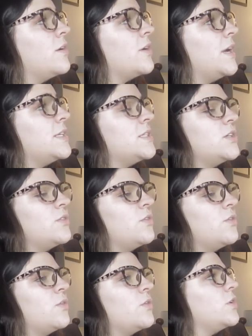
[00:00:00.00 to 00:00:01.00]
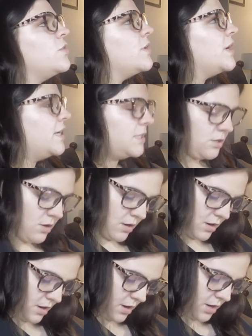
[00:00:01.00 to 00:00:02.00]
Okay, so you guys
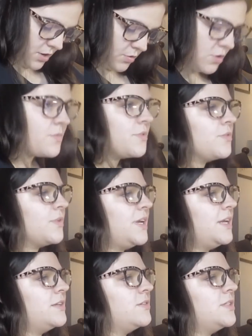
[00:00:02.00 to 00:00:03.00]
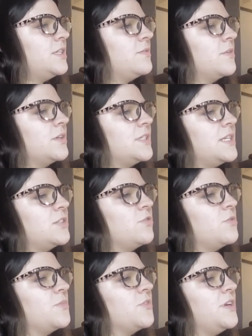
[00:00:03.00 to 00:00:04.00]
are group 3. You see where it says
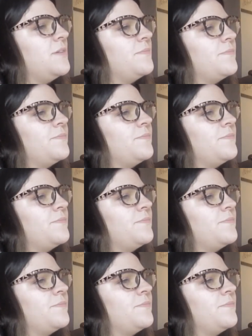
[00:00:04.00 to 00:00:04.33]
group 3?